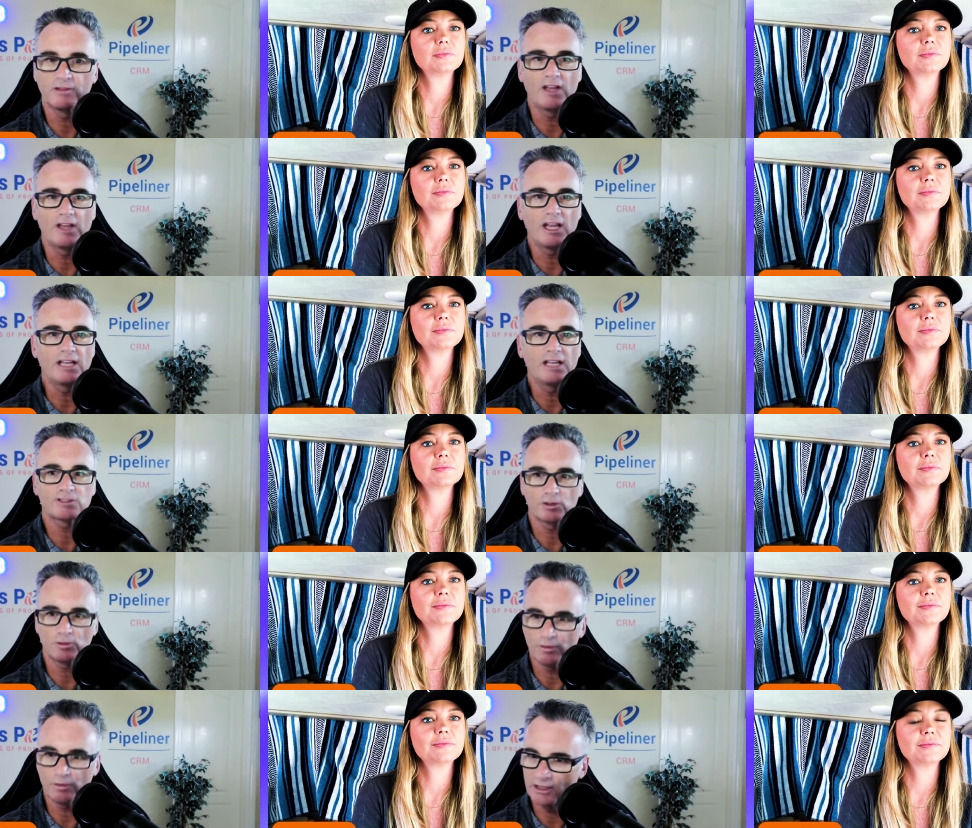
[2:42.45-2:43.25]
Speaker 1: events,
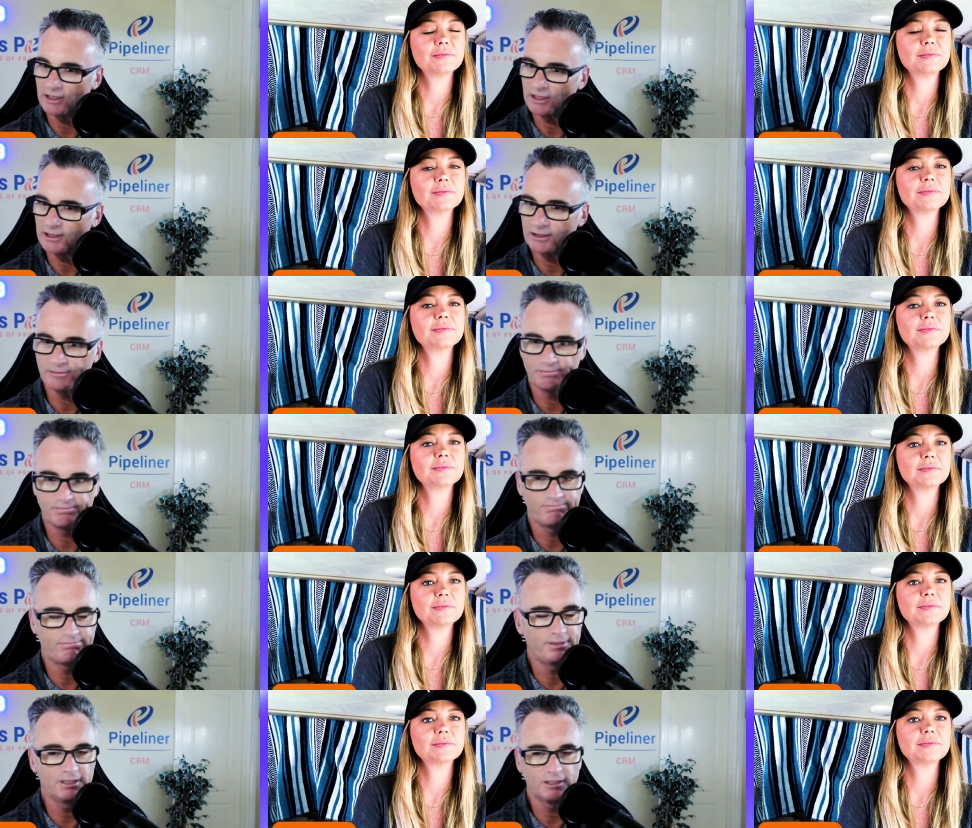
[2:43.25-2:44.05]
or we
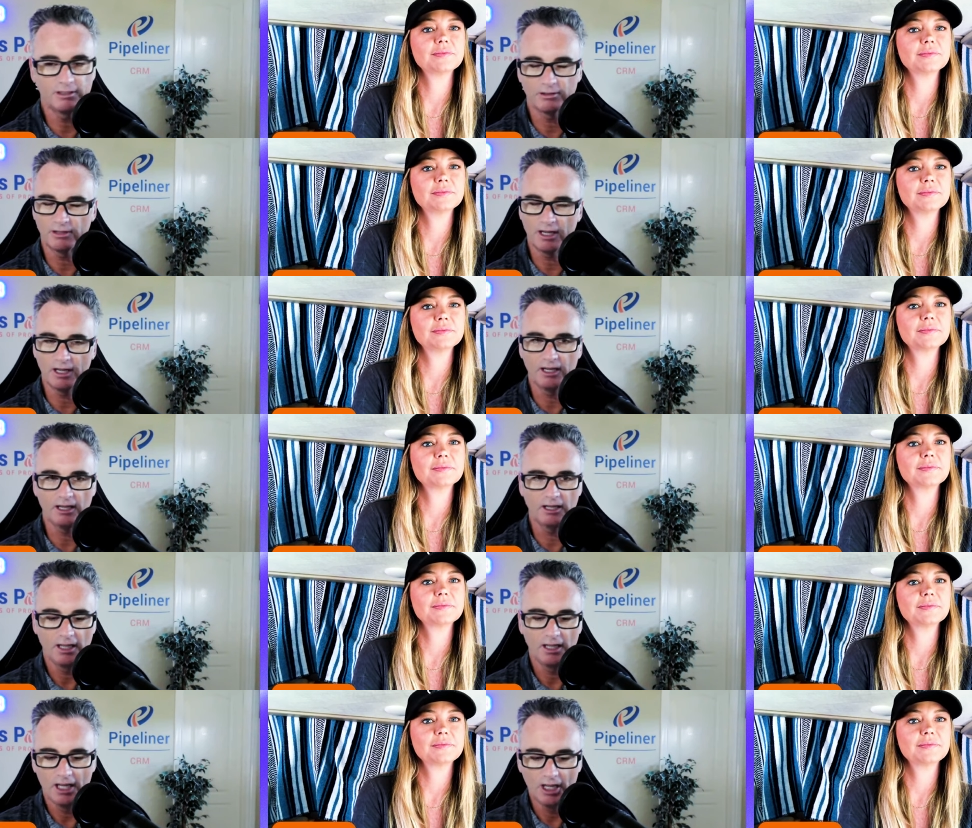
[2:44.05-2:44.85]
you know, uh,
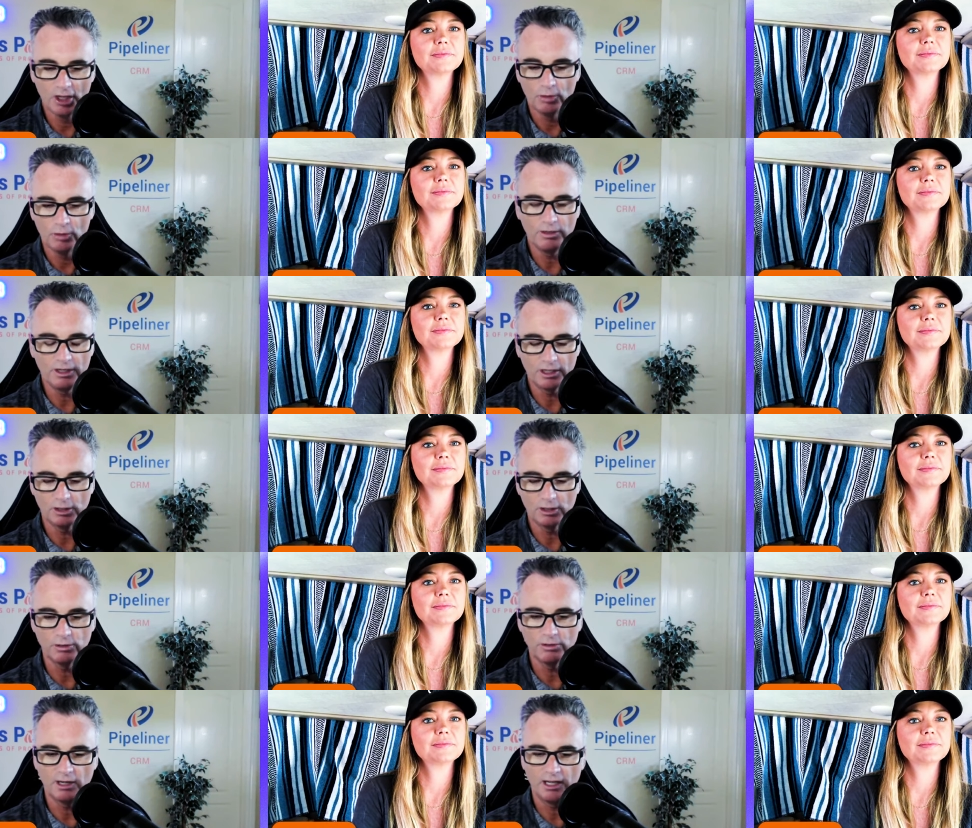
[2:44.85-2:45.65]
we
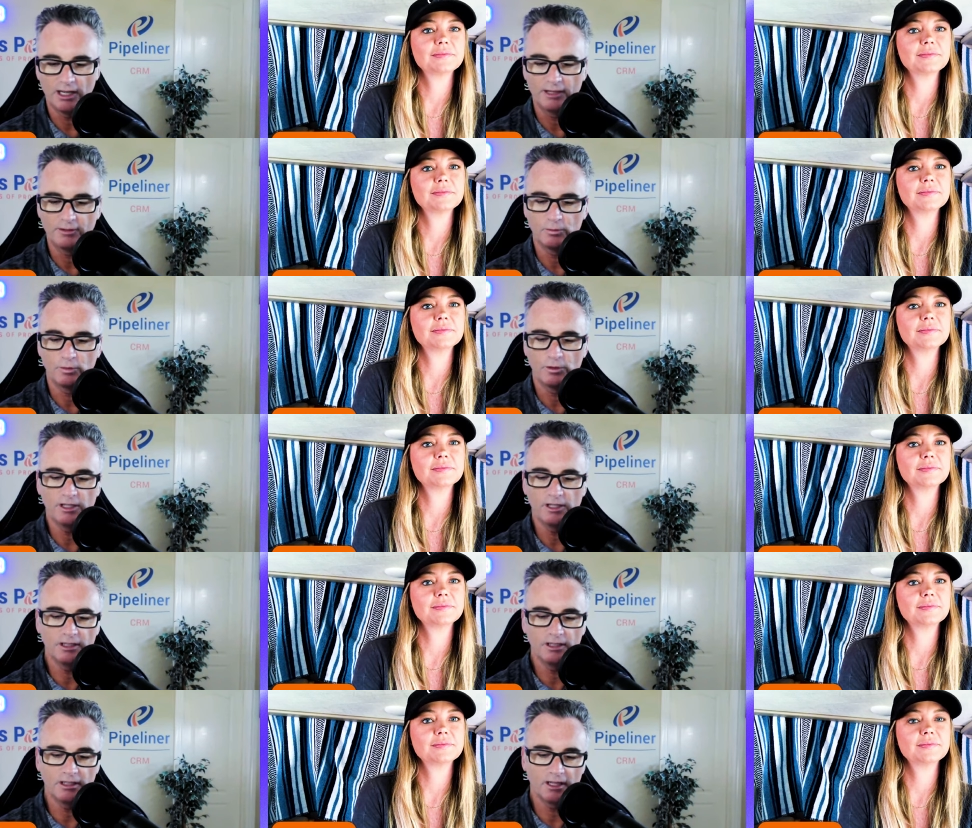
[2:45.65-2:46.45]
go and
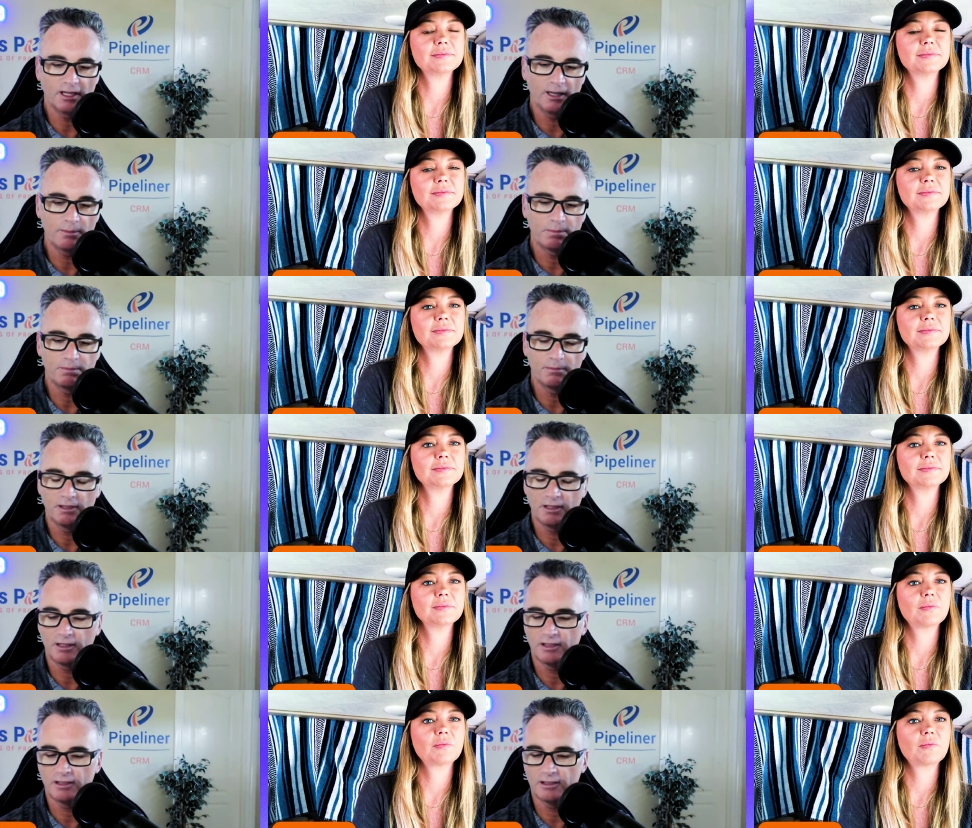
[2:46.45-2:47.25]
we uh,
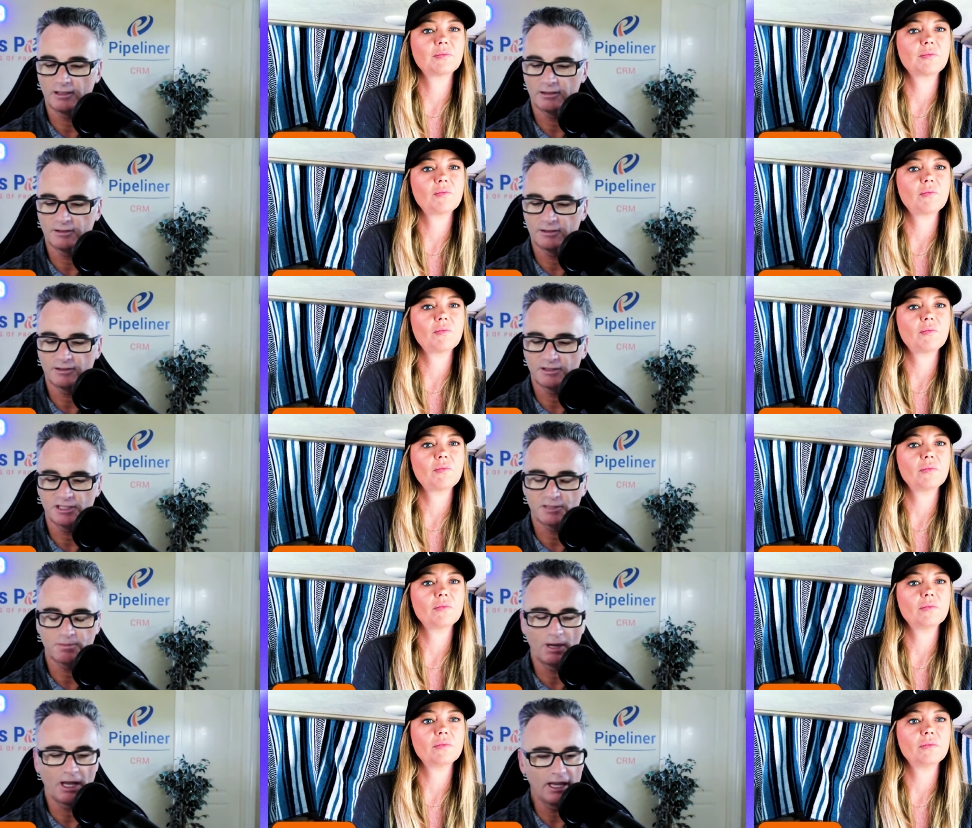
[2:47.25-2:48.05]
uh,
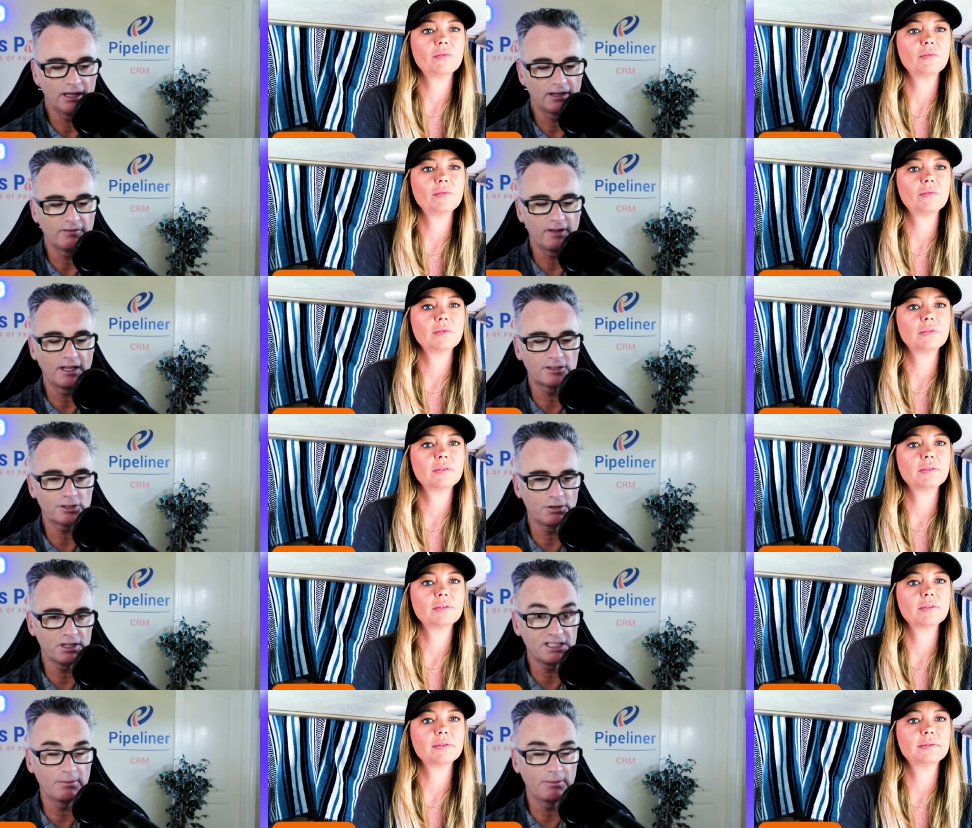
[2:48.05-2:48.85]
display at events
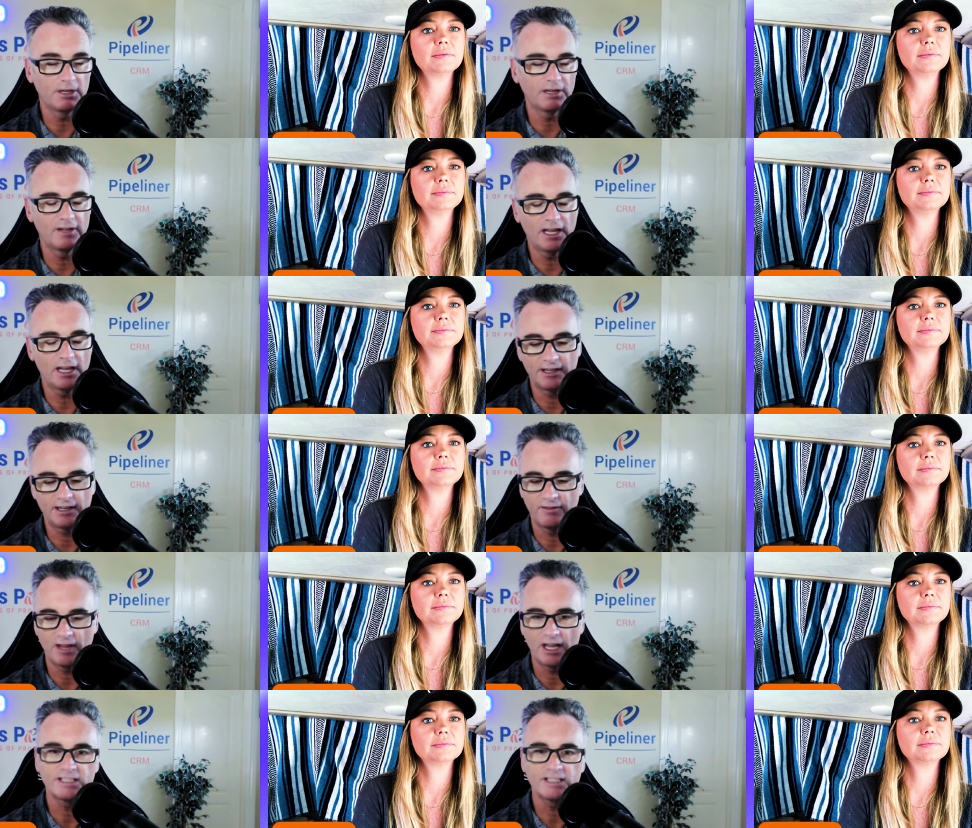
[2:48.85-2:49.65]
or exhibit at
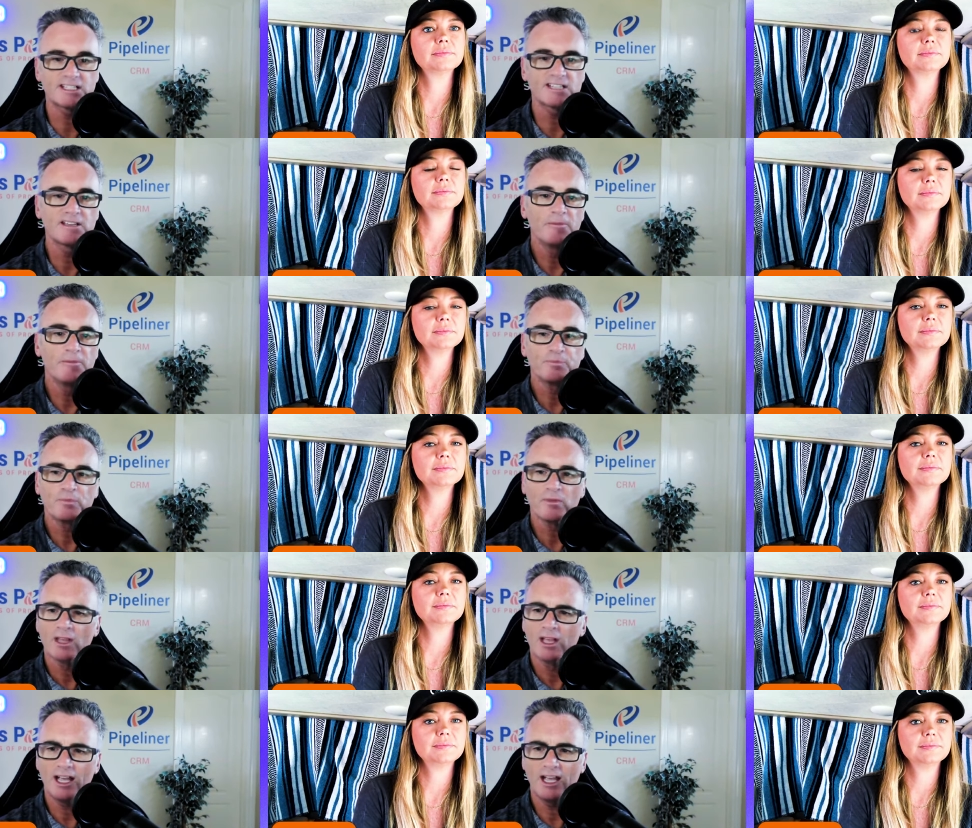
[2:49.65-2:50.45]
events.
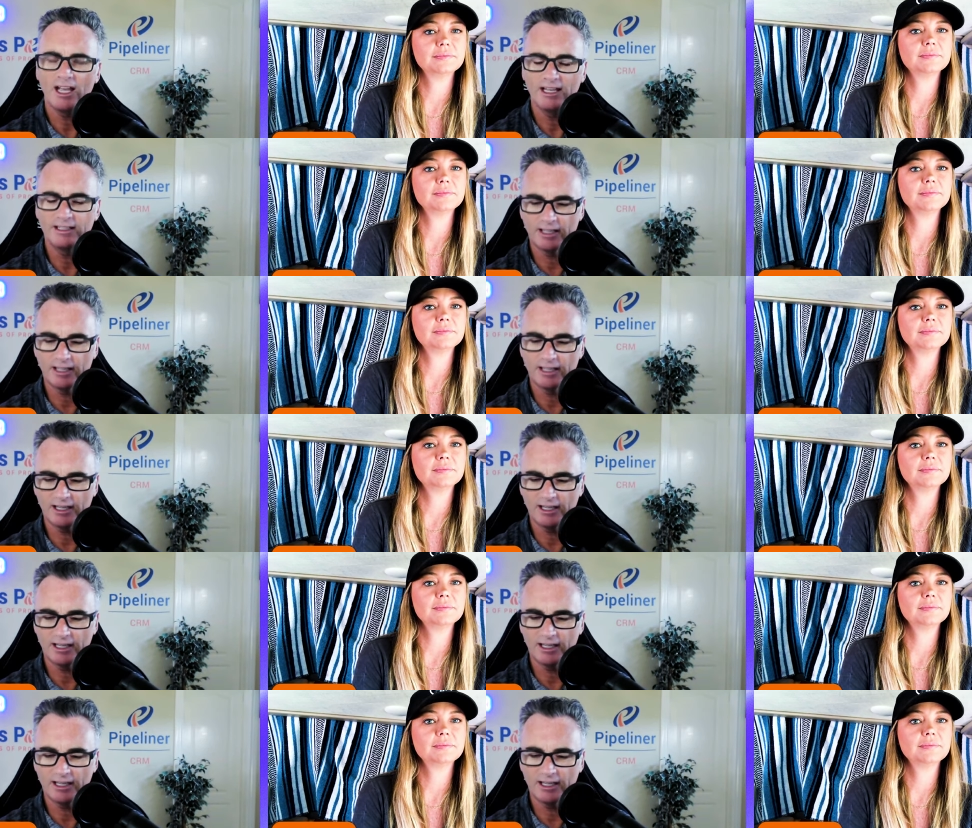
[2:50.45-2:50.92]
And